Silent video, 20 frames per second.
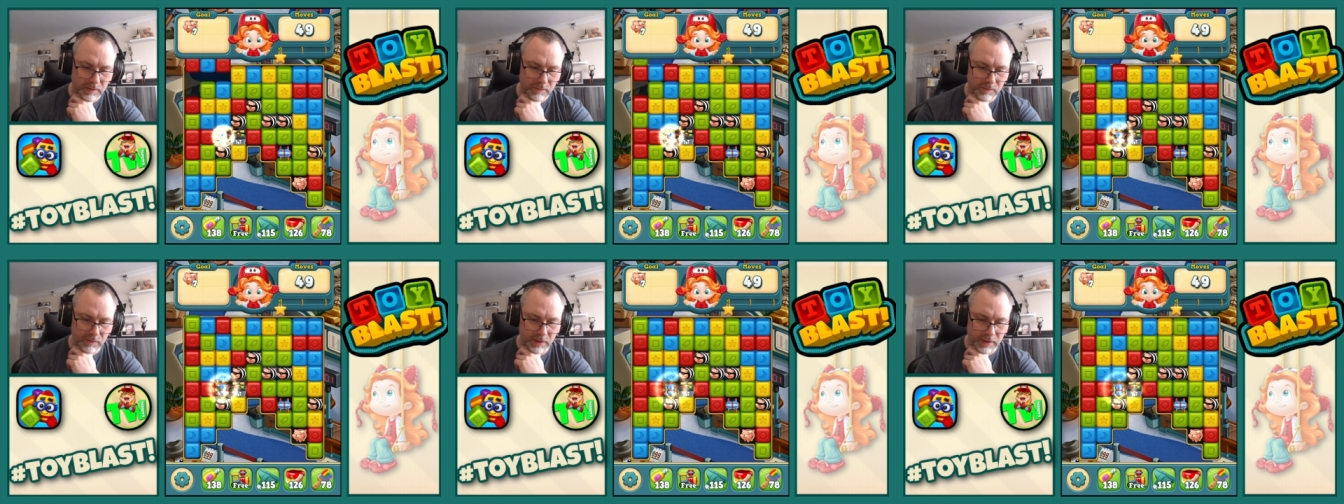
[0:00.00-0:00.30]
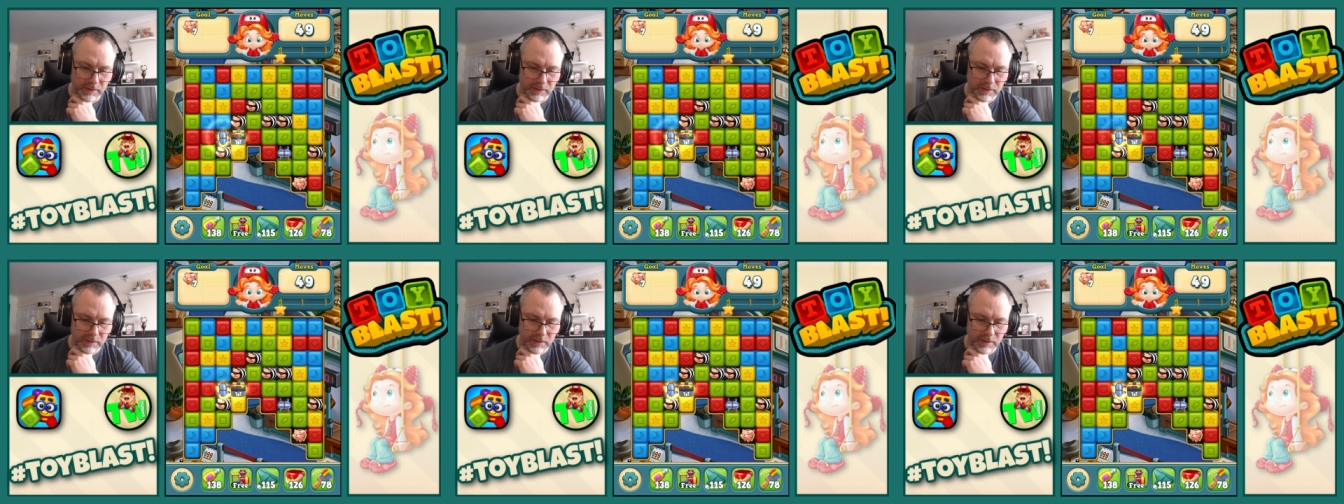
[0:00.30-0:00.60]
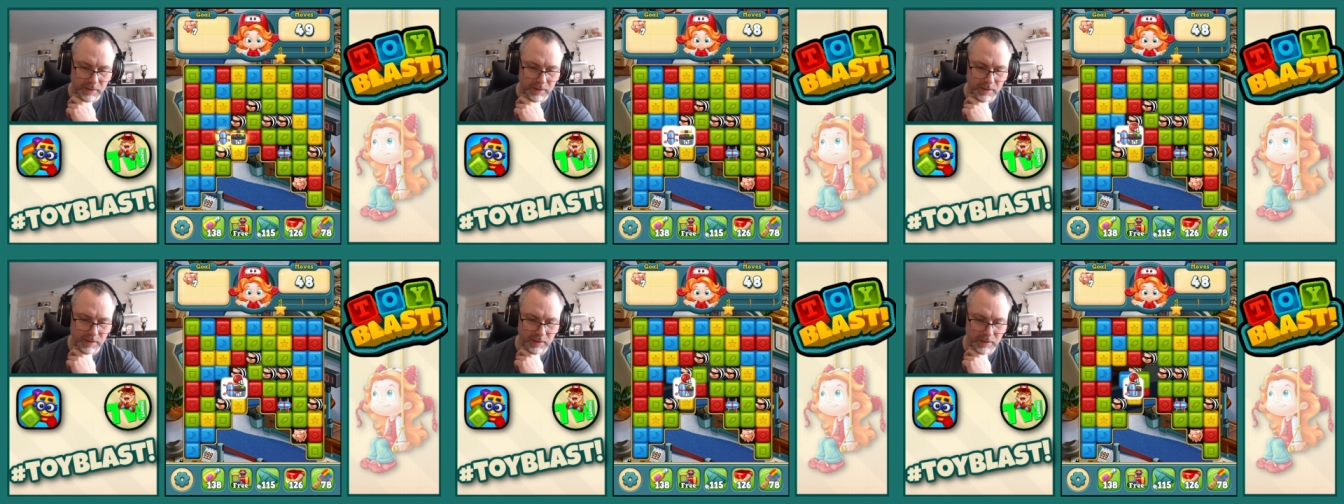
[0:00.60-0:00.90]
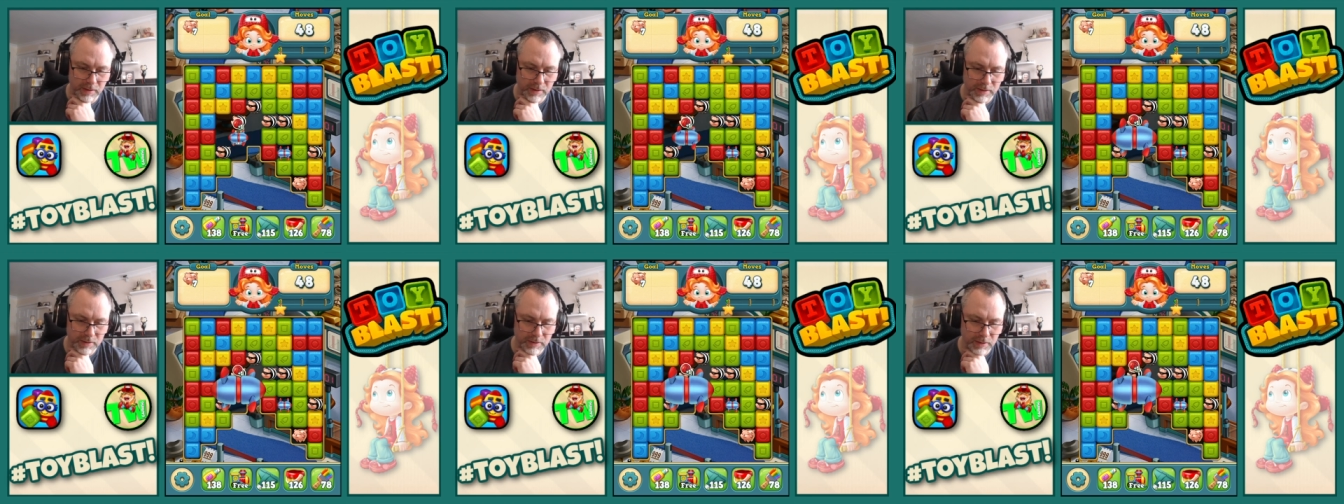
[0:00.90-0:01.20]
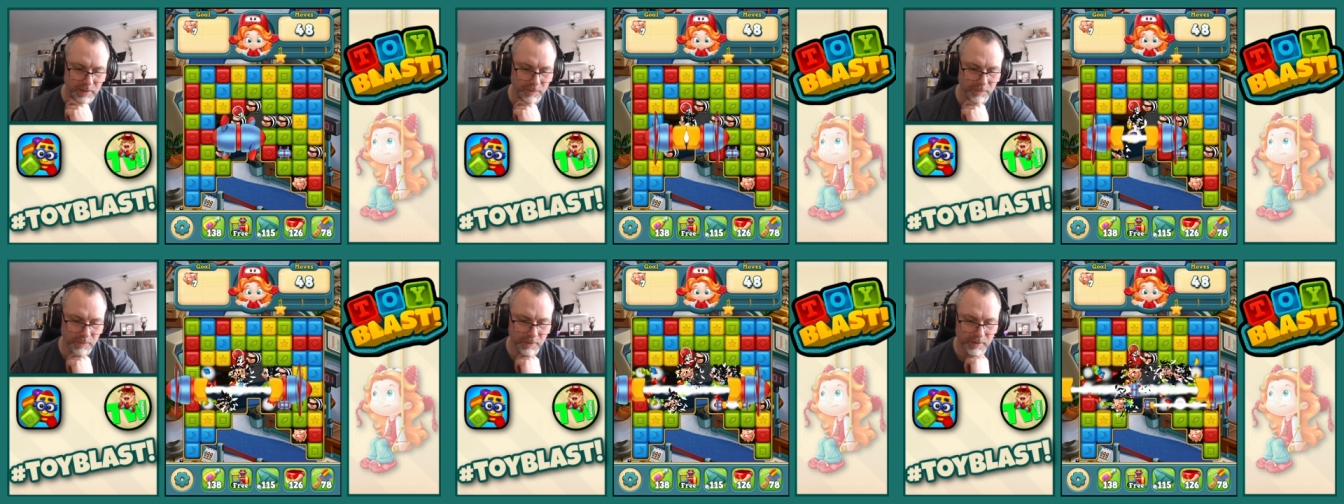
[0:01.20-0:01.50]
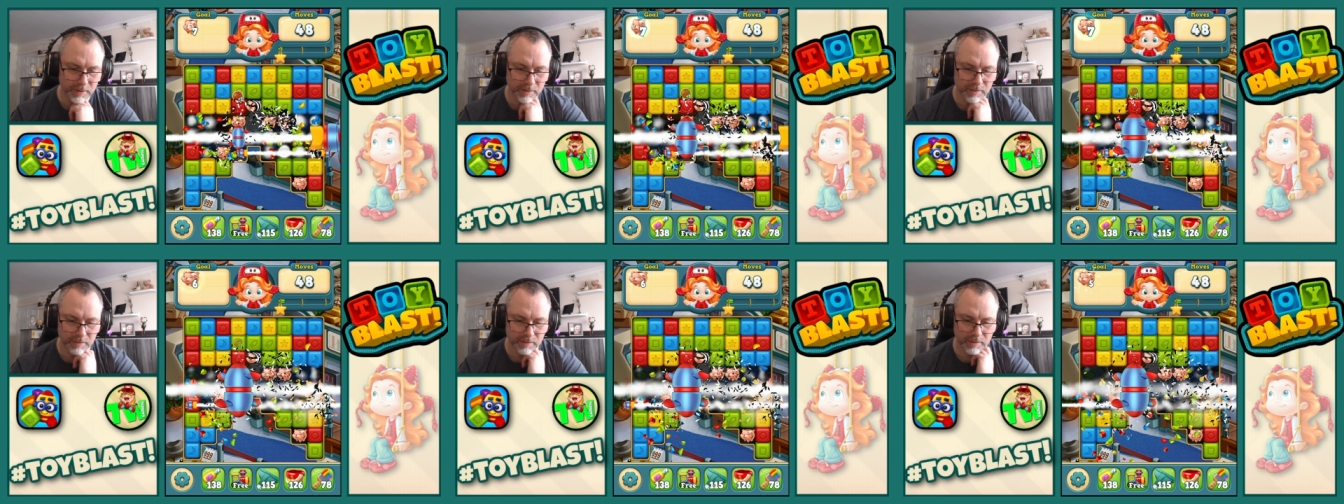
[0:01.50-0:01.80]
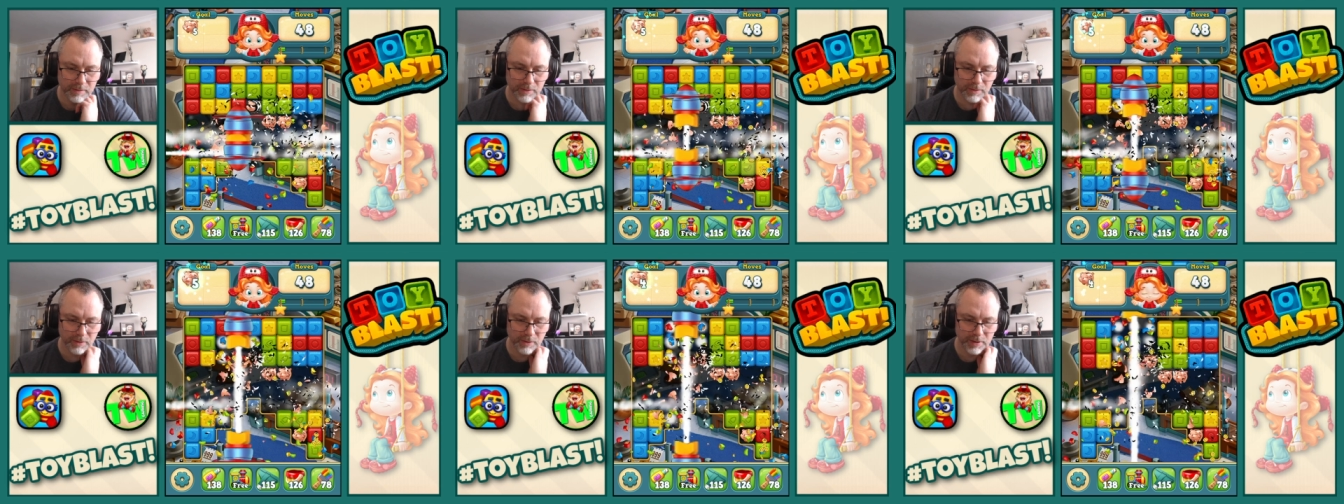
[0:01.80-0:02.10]
Right, there's another one.
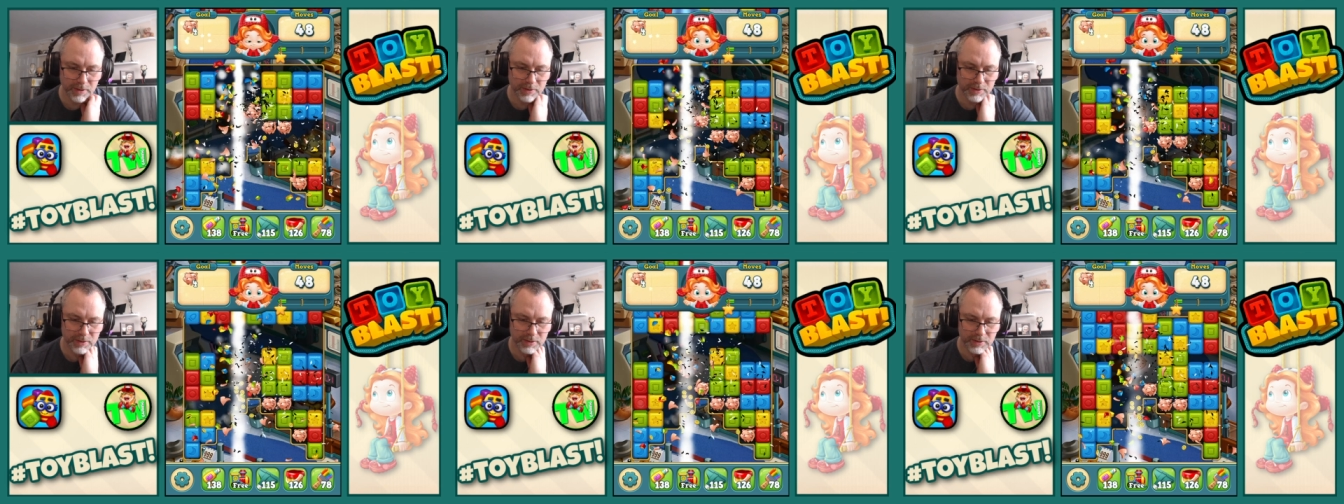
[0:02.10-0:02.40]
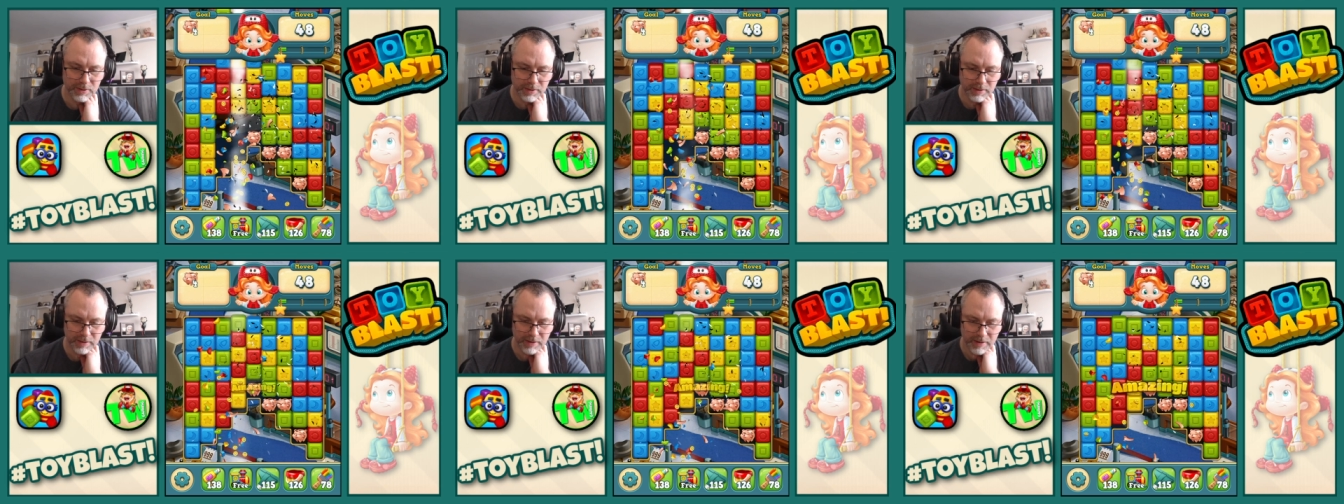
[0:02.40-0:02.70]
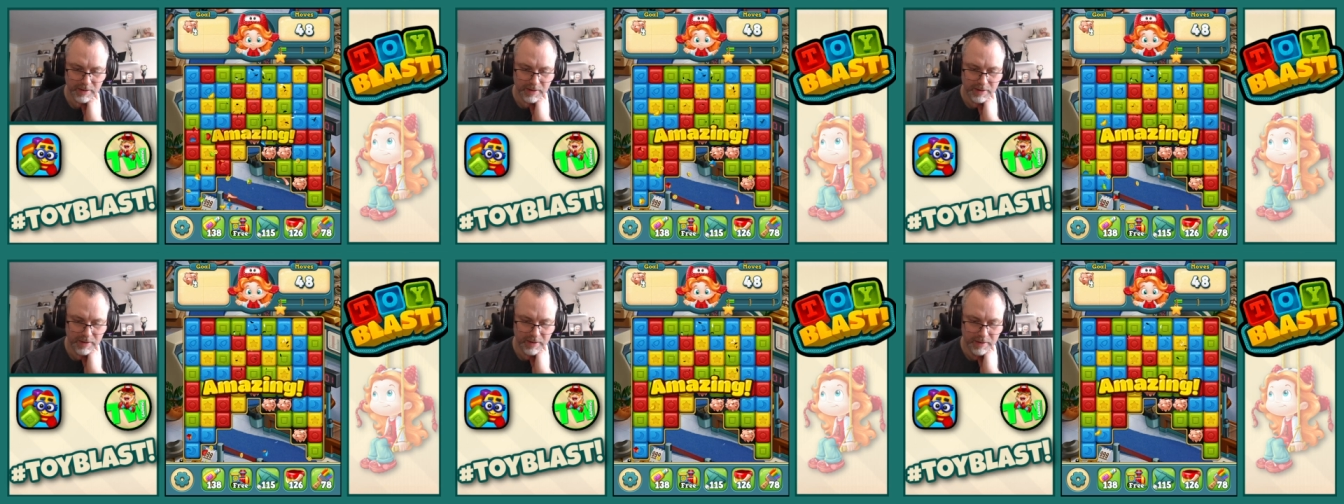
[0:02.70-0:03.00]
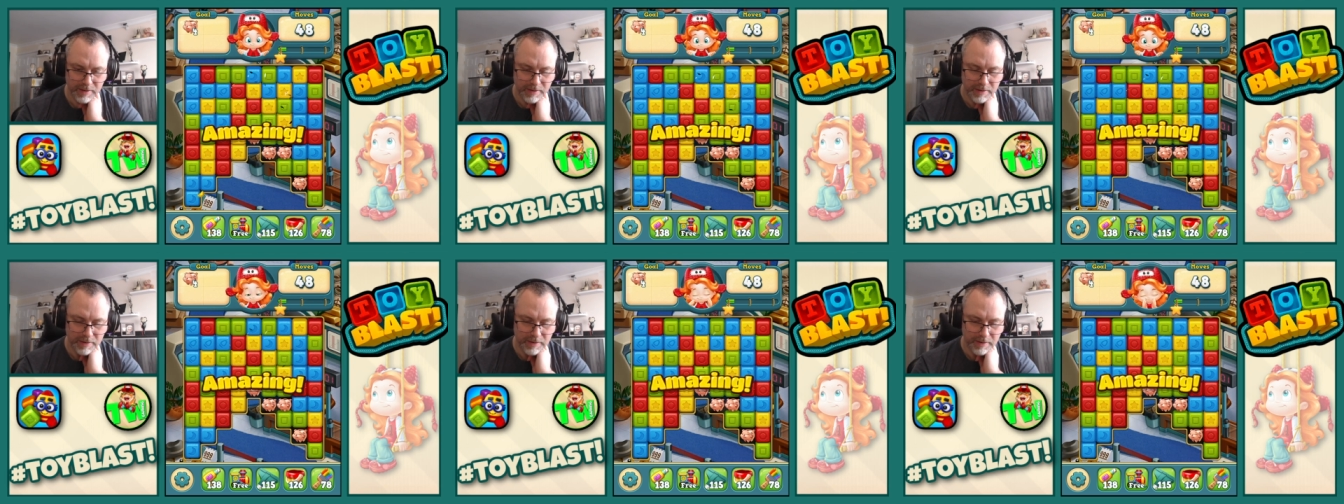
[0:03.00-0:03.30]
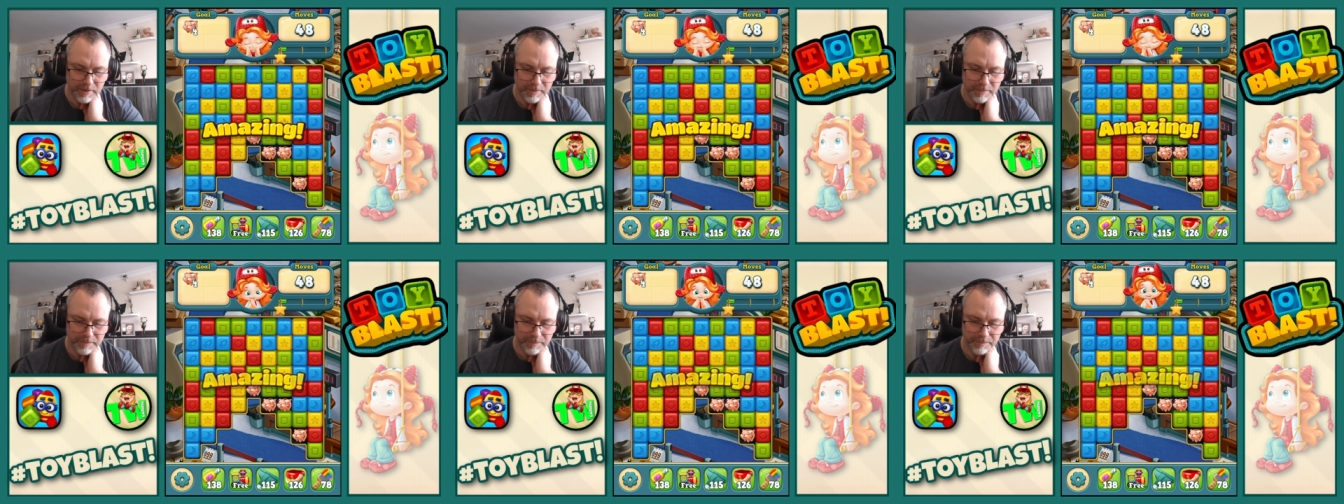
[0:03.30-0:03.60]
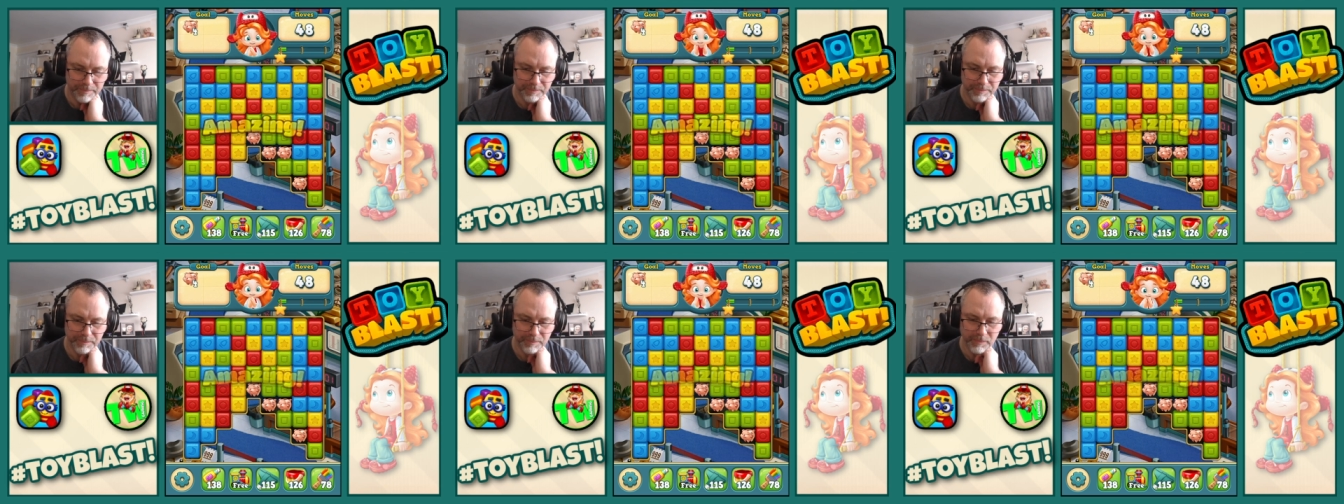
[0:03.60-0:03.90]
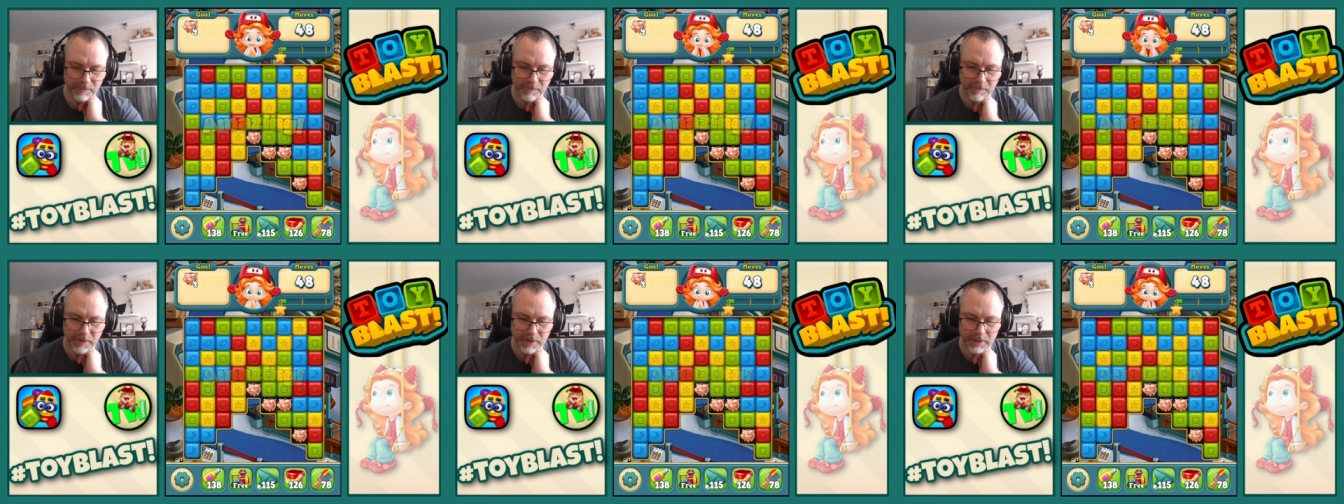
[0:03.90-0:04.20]
Nice. Amazing.
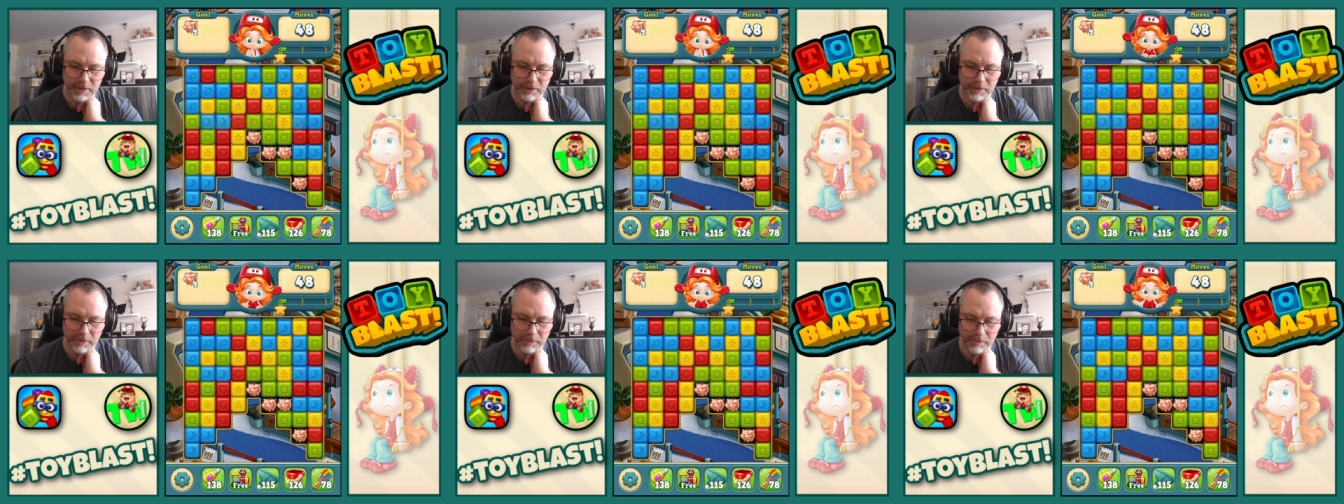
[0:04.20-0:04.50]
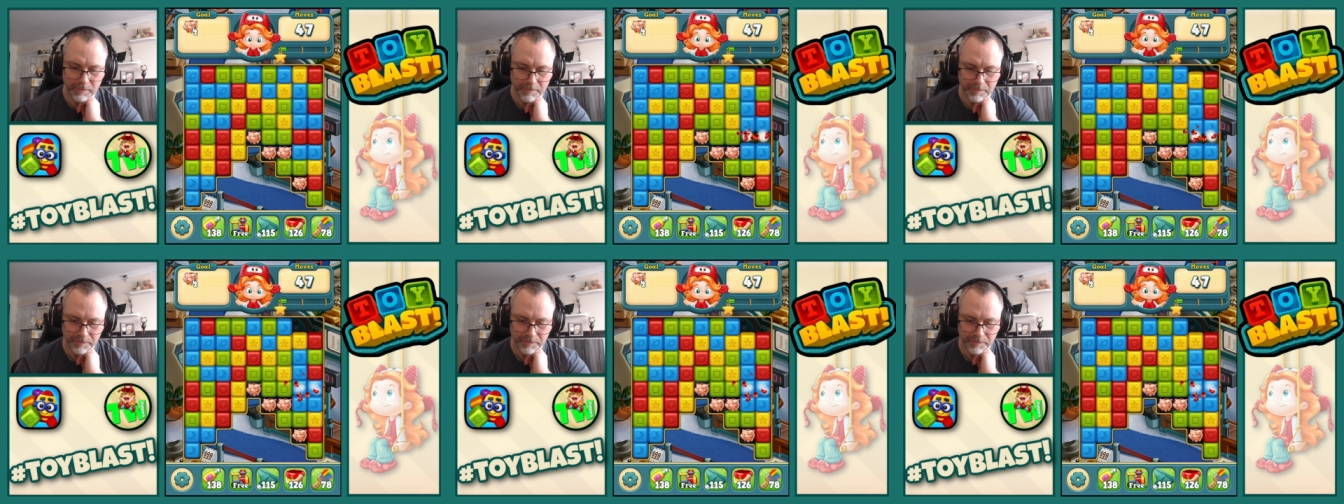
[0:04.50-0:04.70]
Thank you.